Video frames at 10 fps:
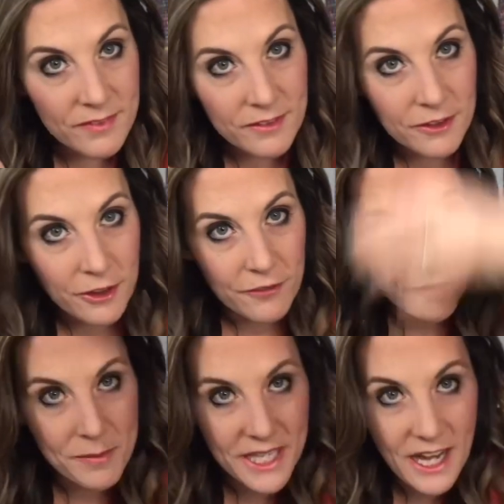You know, for
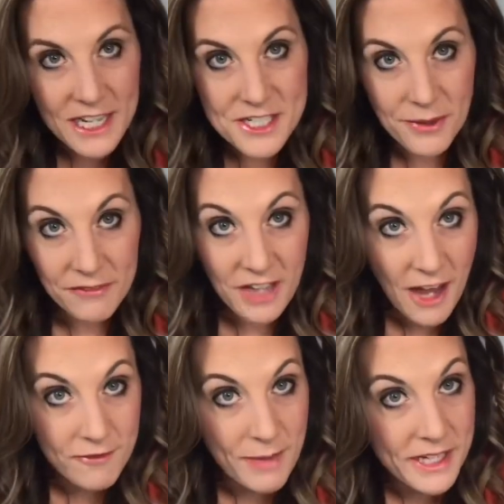me, I do have to
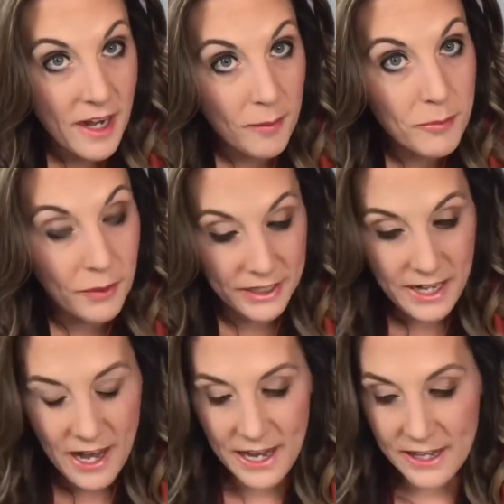have mine up pretty
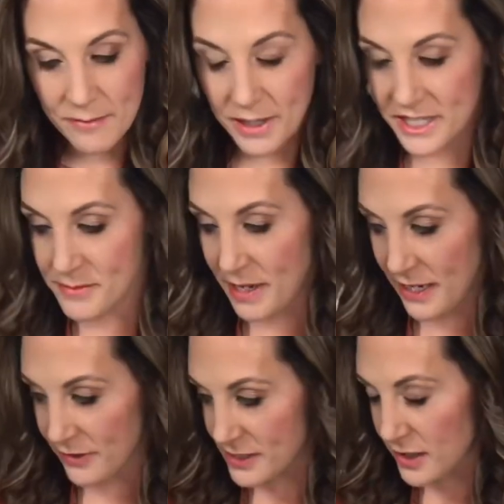high because my
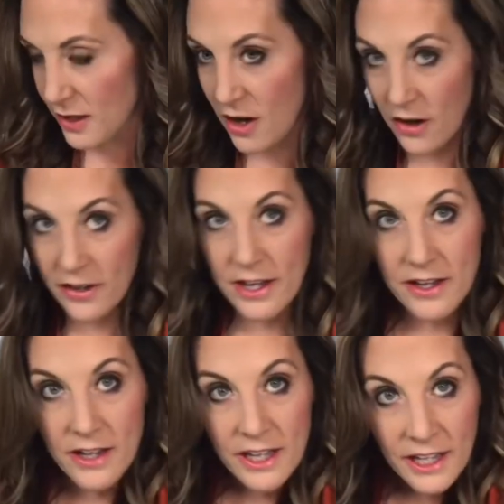hair is long
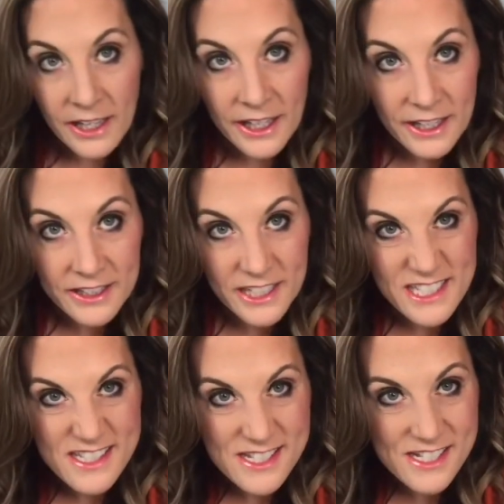and
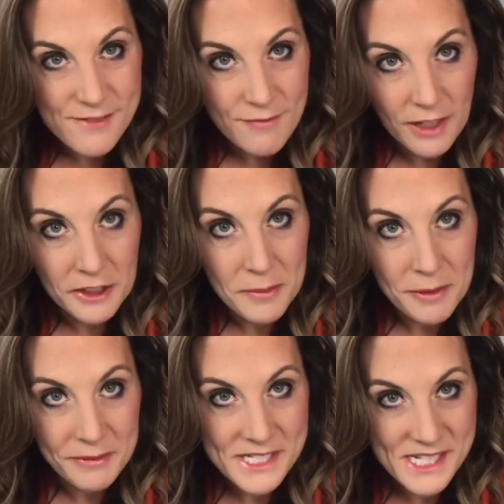it's a little bit
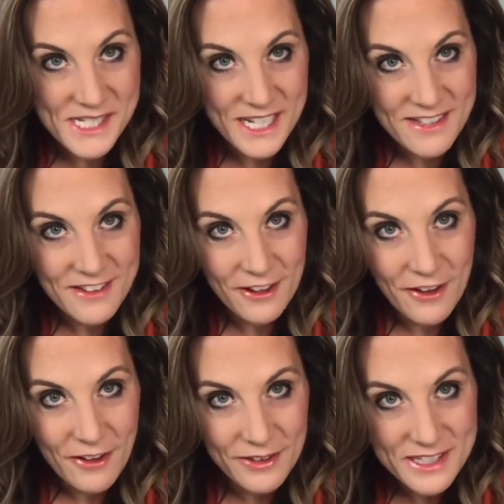resistant. You
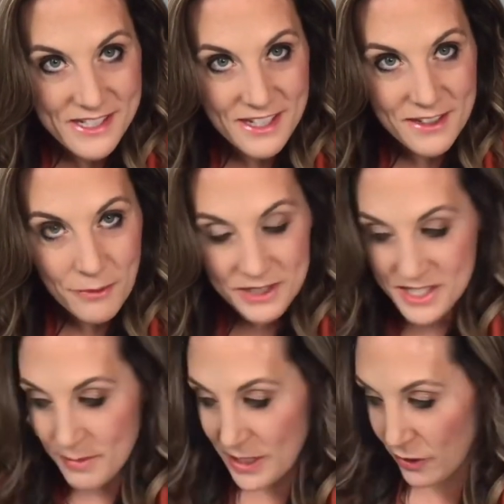know, it wants to
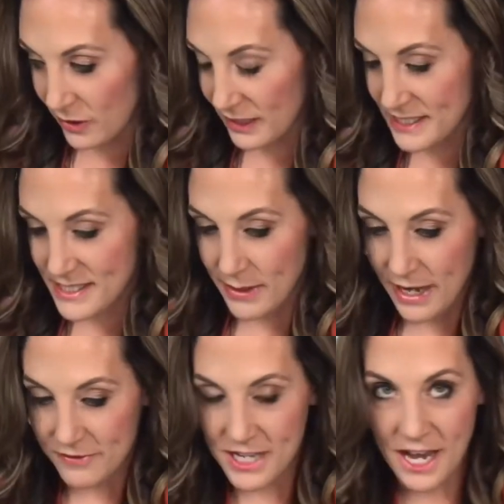be curly, so I
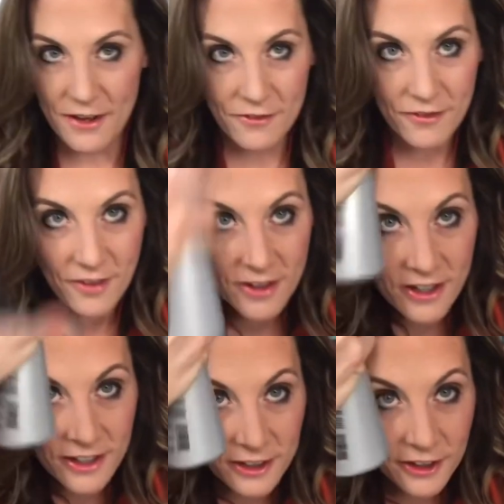have to have,
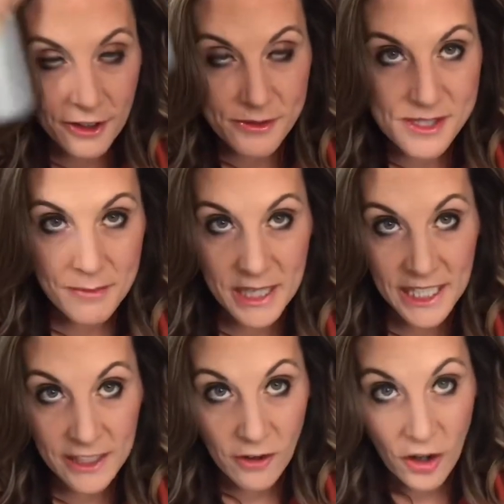you know, some
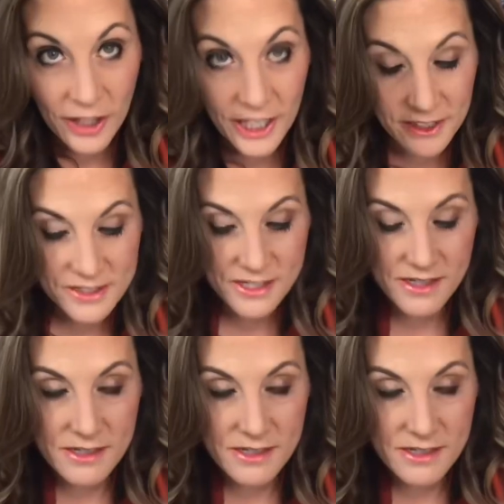heat on it